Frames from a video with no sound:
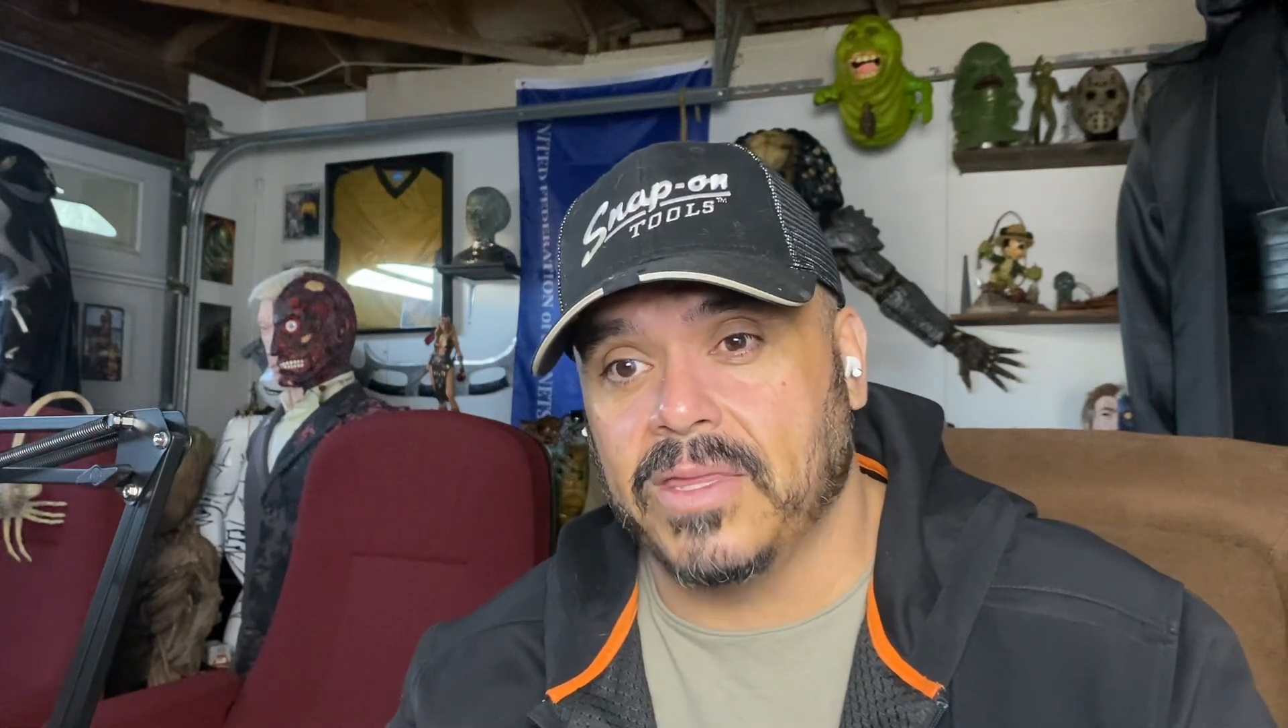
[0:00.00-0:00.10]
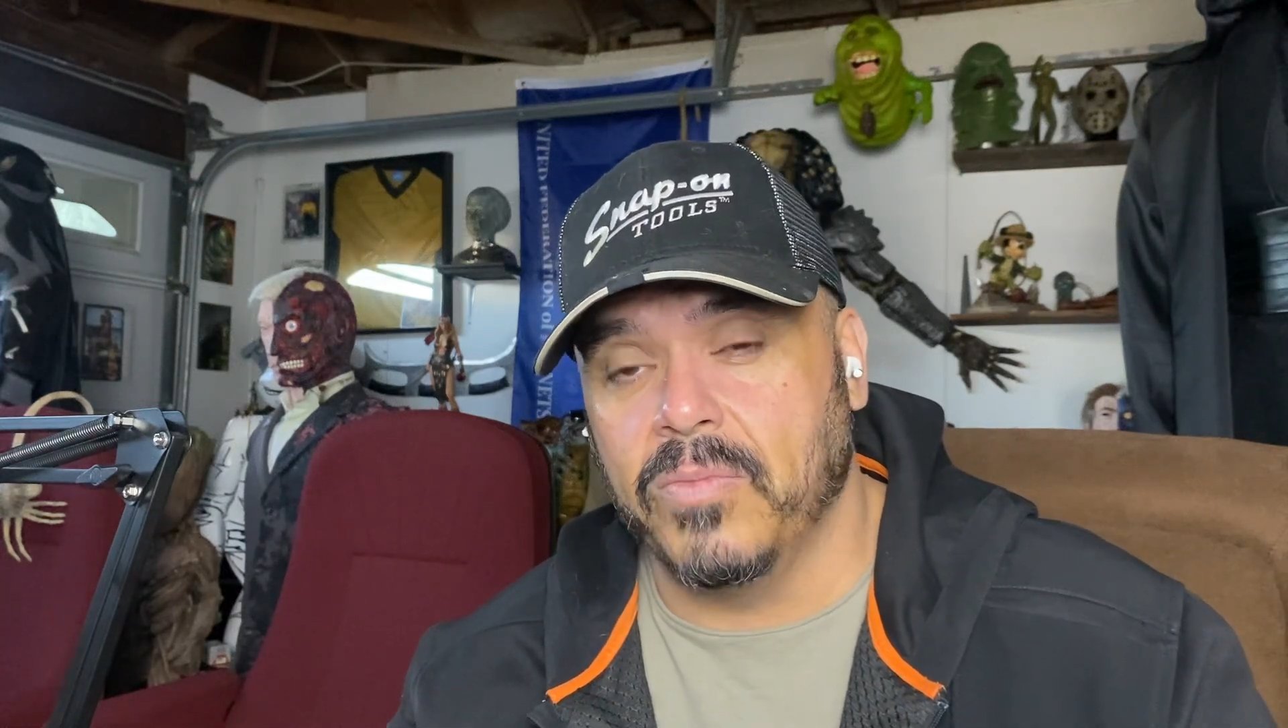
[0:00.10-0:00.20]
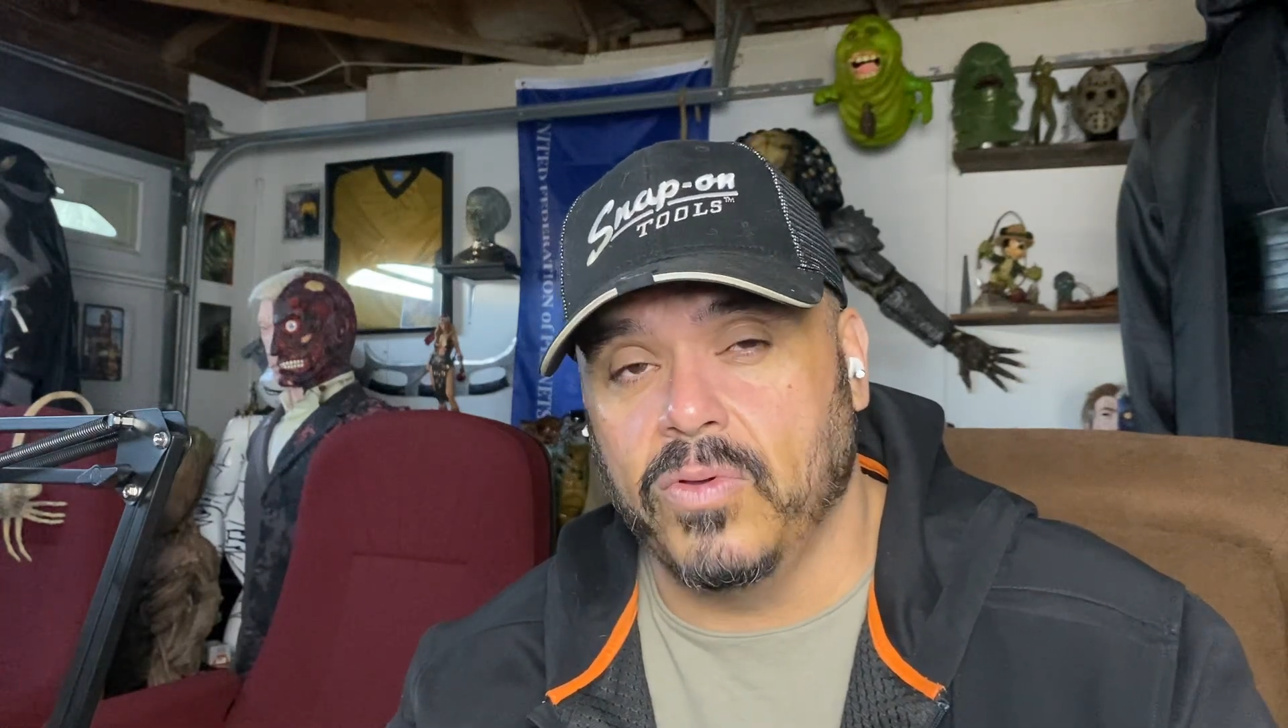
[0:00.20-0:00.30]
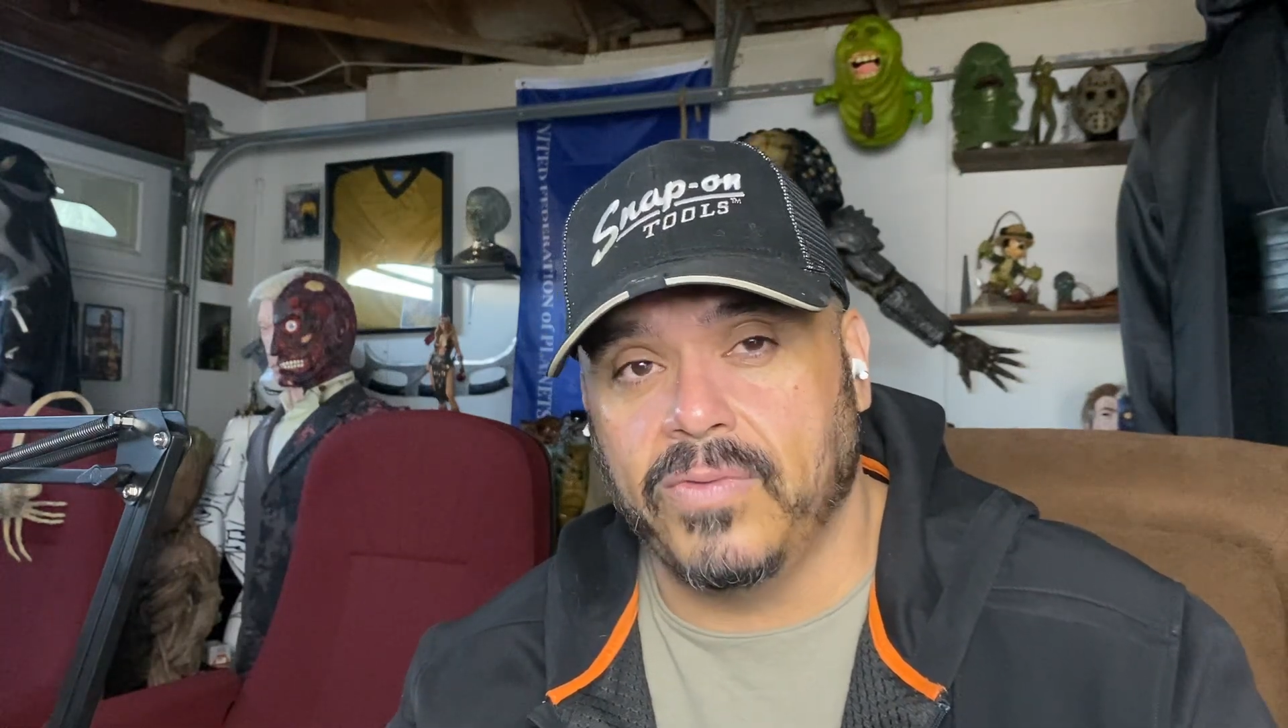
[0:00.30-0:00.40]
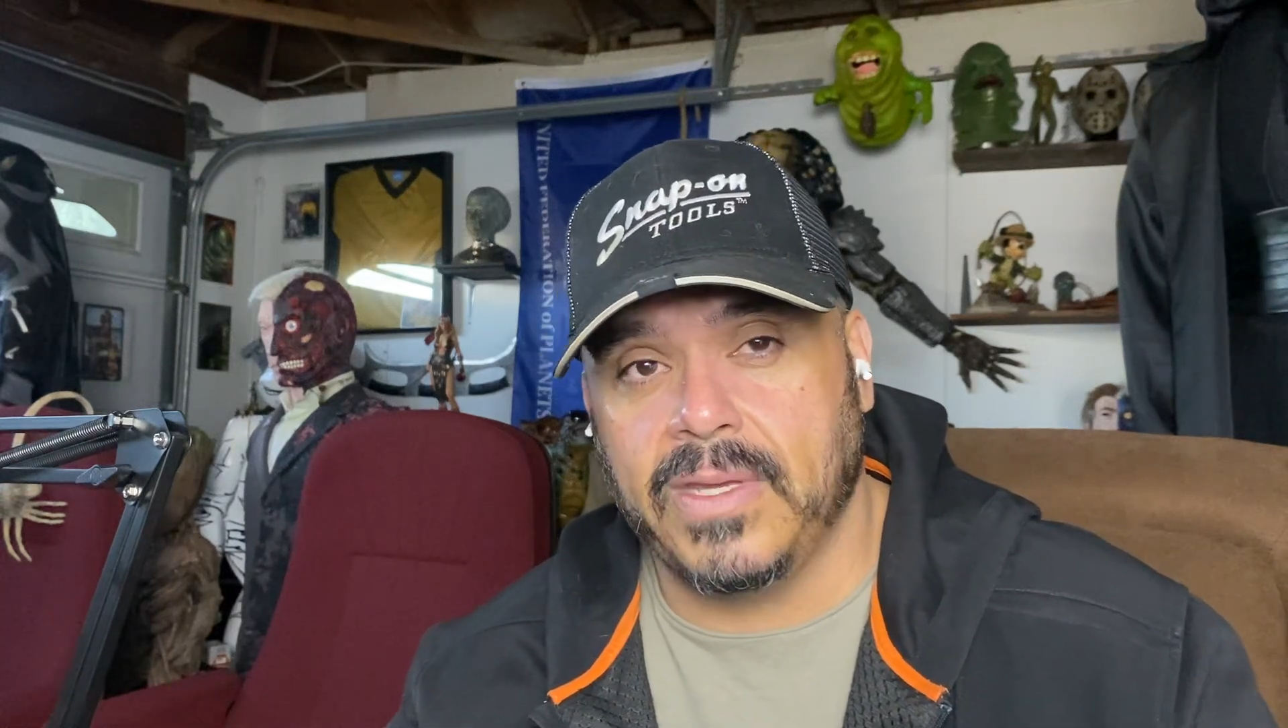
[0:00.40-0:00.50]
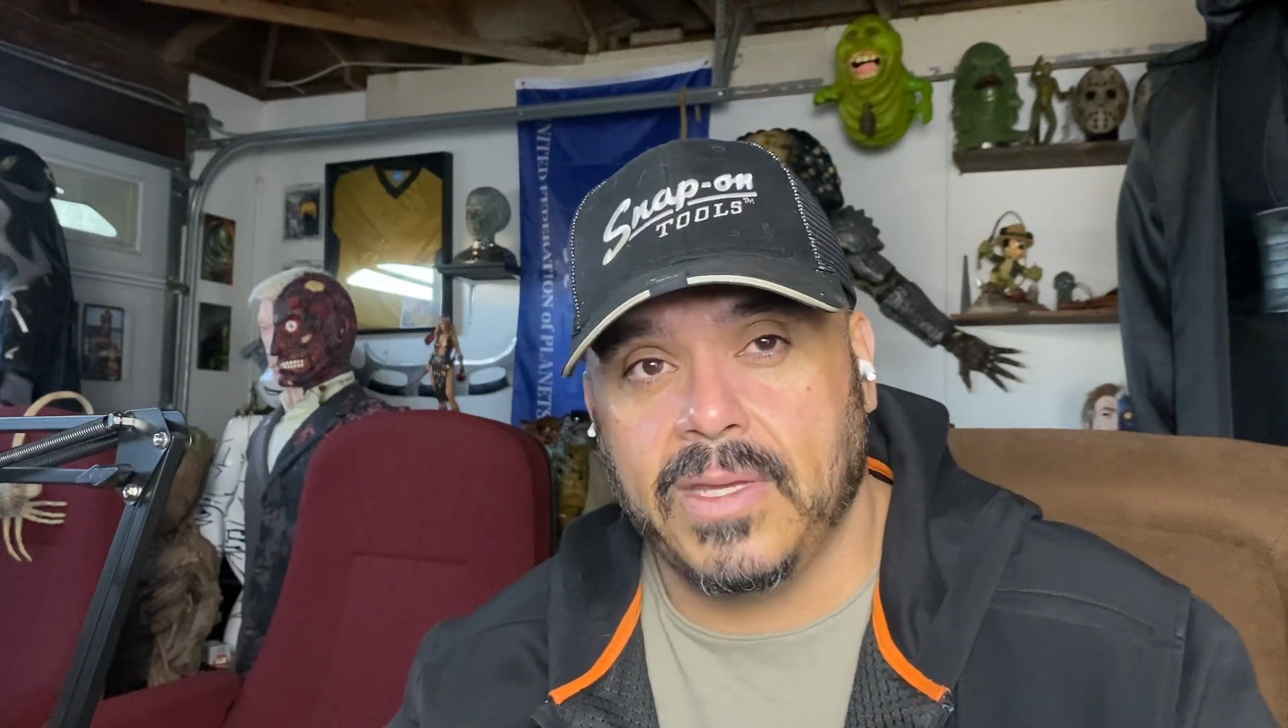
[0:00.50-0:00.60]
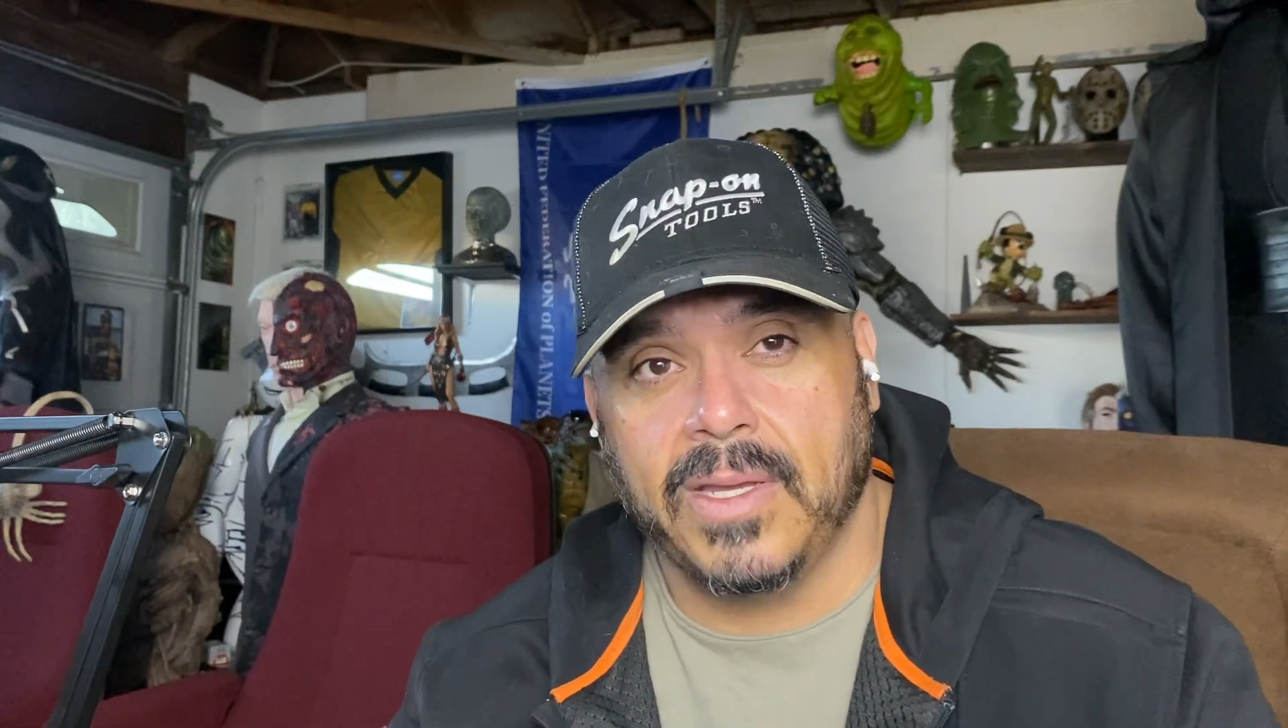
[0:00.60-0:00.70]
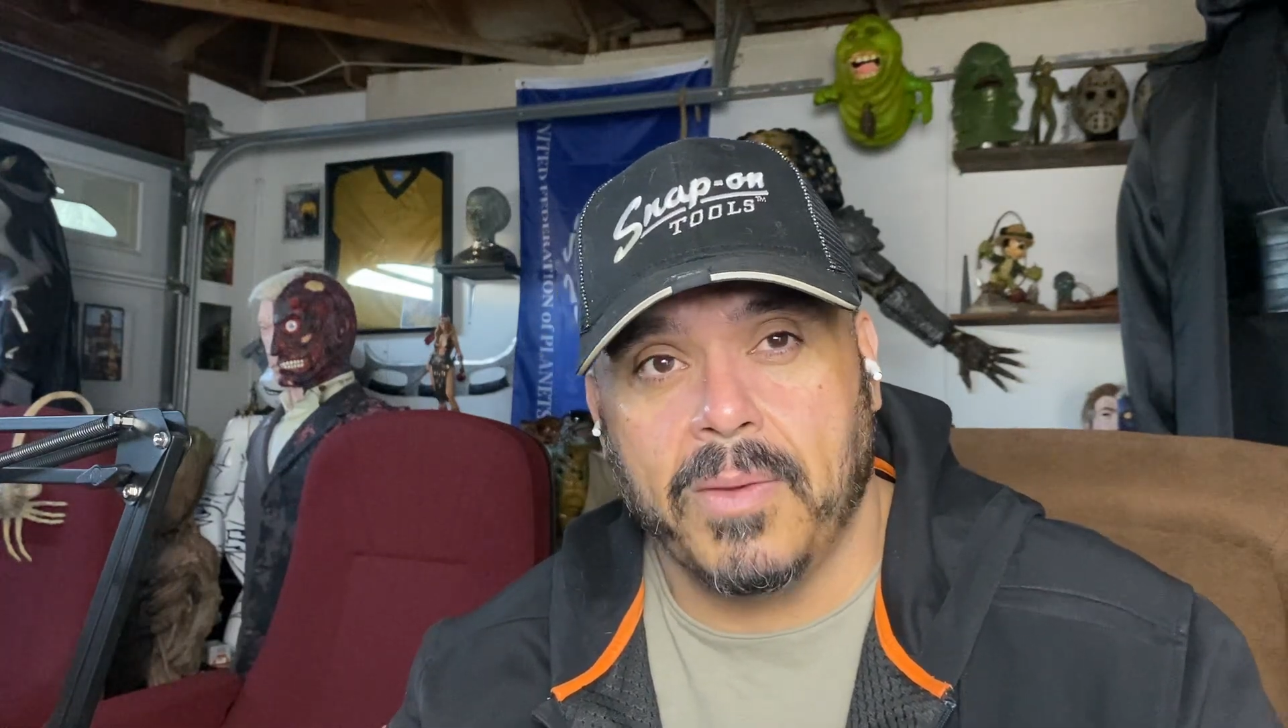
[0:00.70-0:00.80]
movie